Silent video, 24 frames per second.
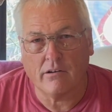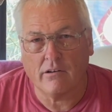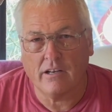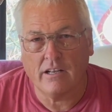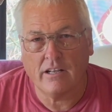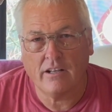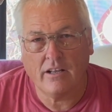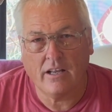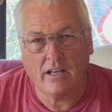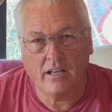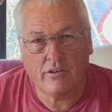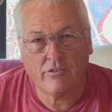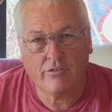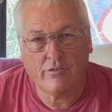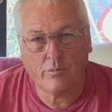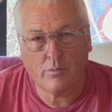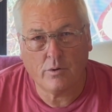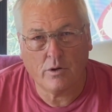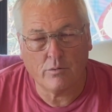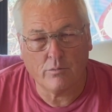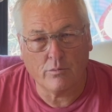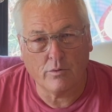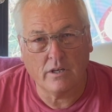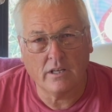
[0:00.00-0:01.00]
It's
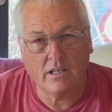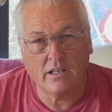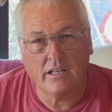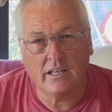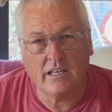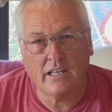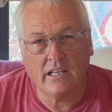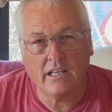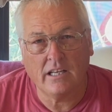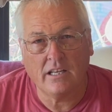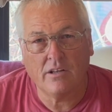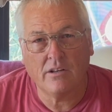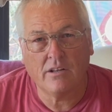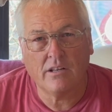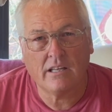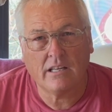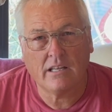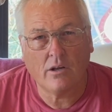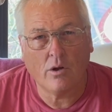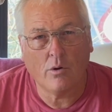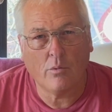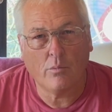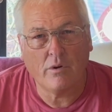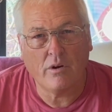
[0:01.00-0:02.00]
what really
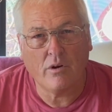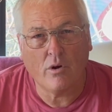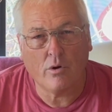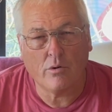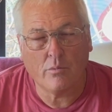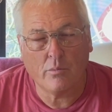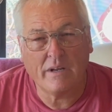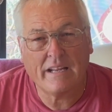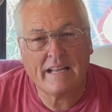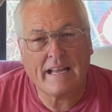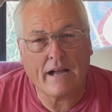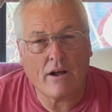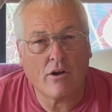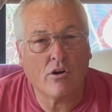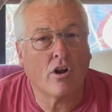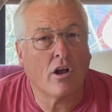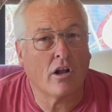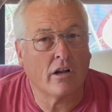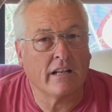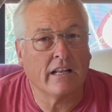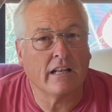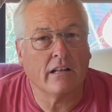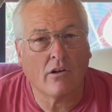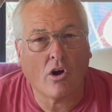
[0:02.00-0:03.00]
we count
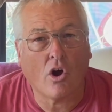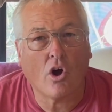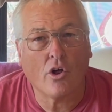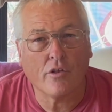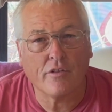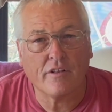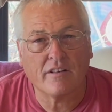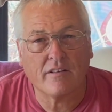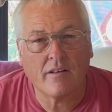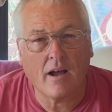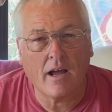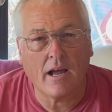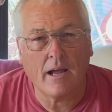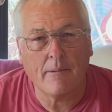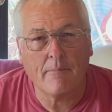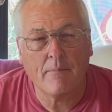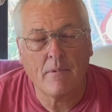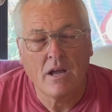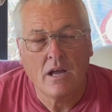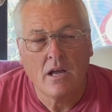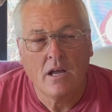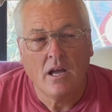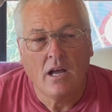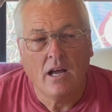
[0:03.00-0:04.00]
on it all the time,
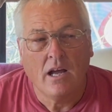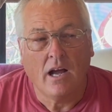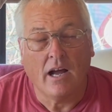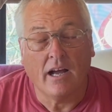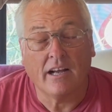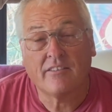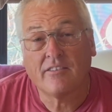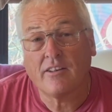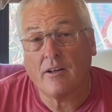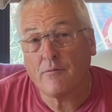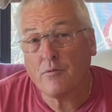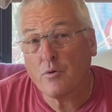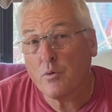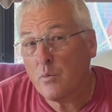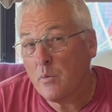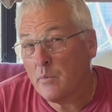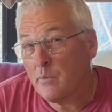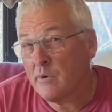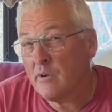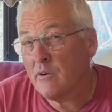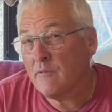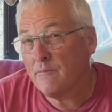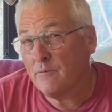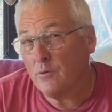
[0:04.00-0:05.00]
except for when we
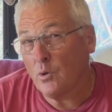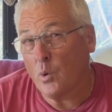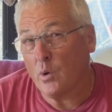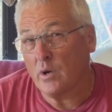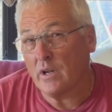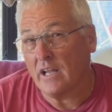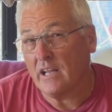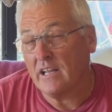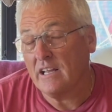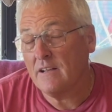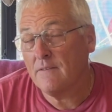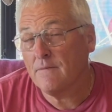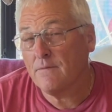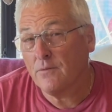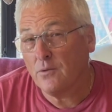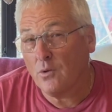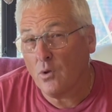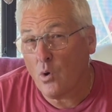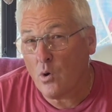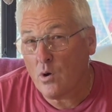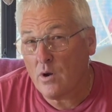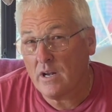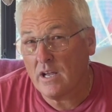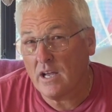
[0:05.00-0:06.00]
were in Florida. In
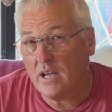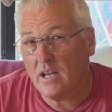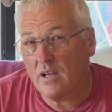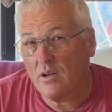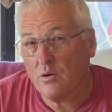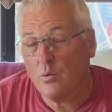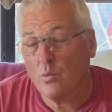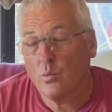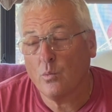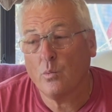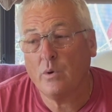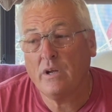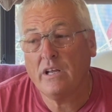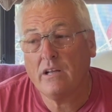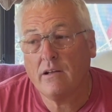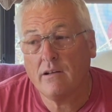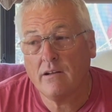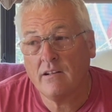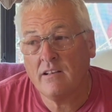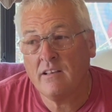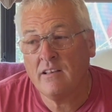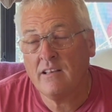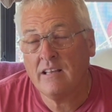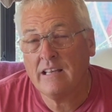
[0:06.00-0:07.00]
Florida, we
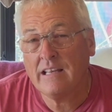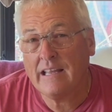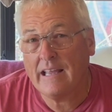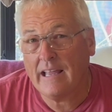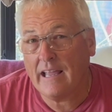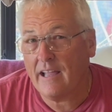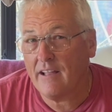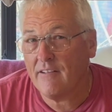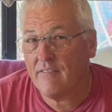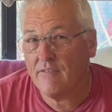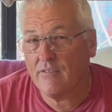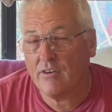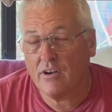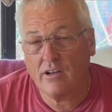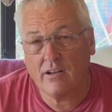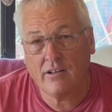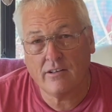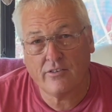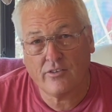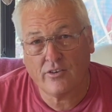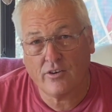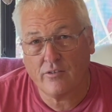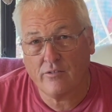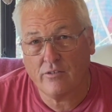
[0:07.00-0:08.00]
couldn't get very good
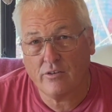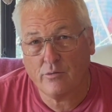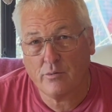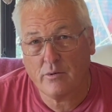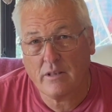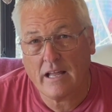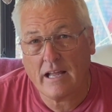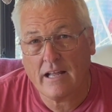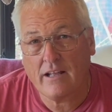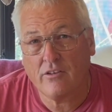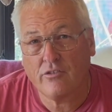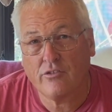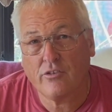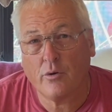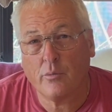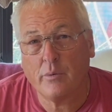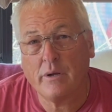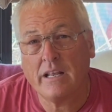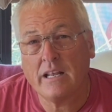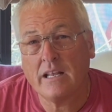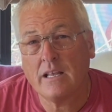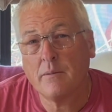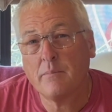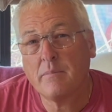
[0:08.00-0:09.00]
service with that, so we
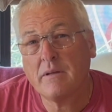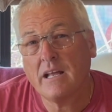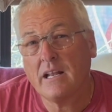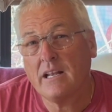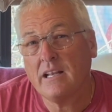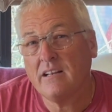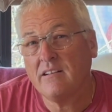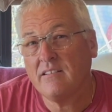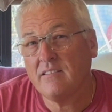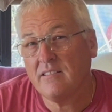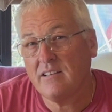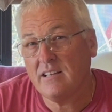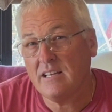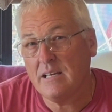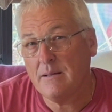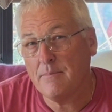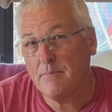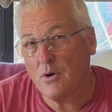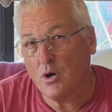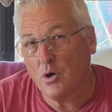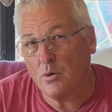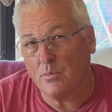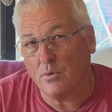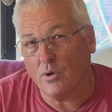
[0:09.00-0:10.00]
ended up getting
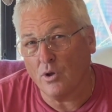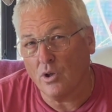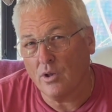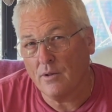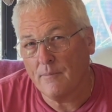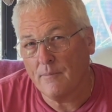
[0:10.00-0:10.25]
T-Mobile.